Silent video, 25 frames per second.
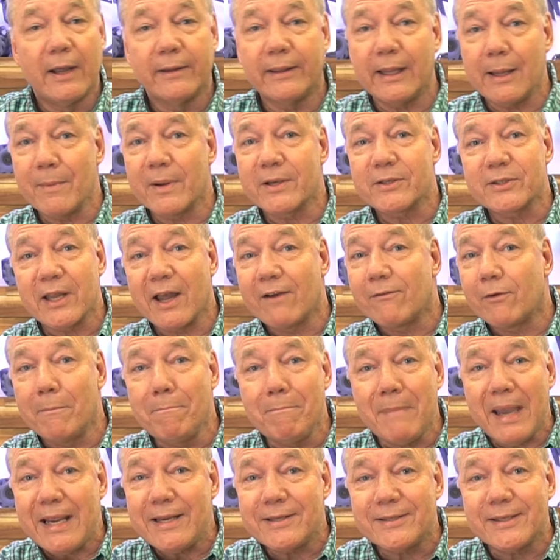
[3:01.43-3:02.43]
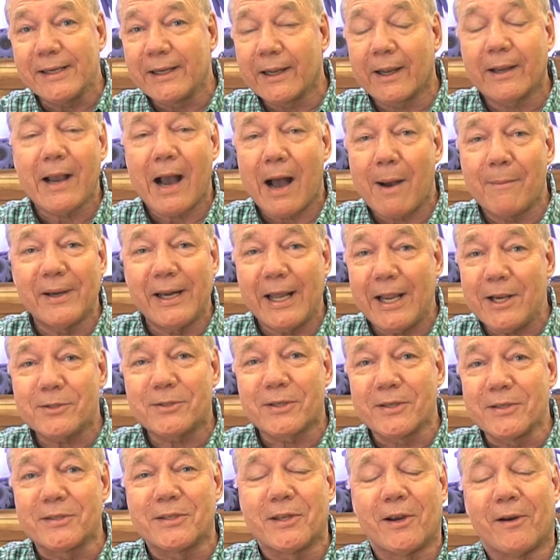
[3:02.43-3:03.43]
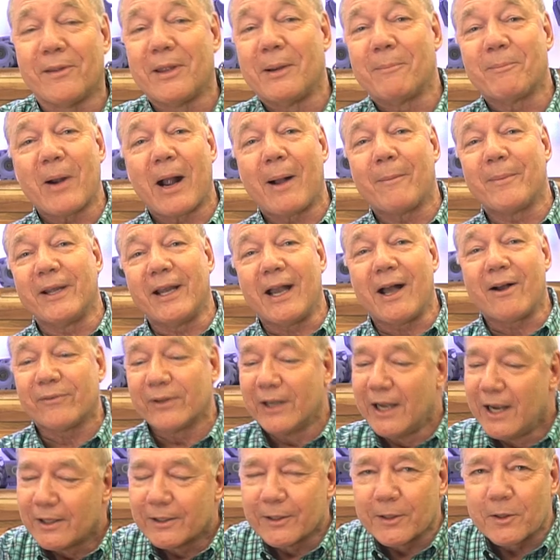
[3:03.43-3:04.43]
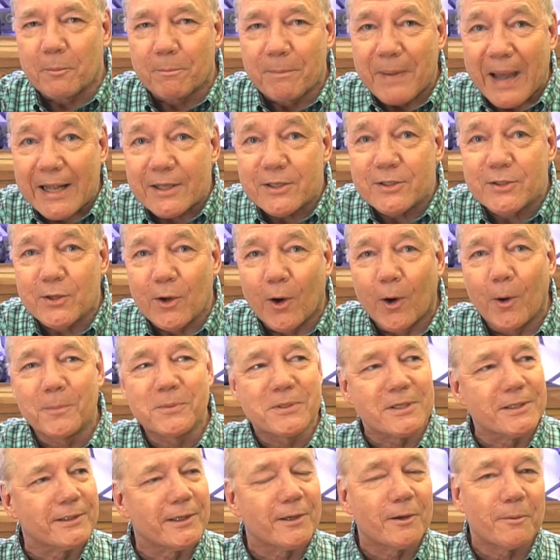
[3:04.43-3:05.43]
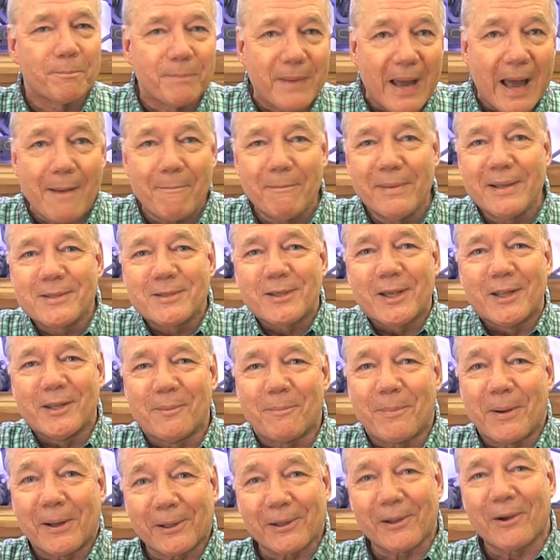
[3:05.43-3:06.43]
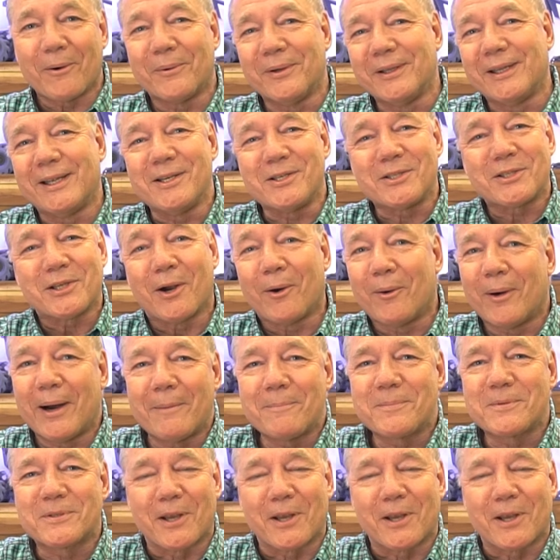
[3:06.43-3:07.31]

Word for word: They must have amazing accommodations there. They probably have little bat soaps and little bat mints on the pillow when they show up.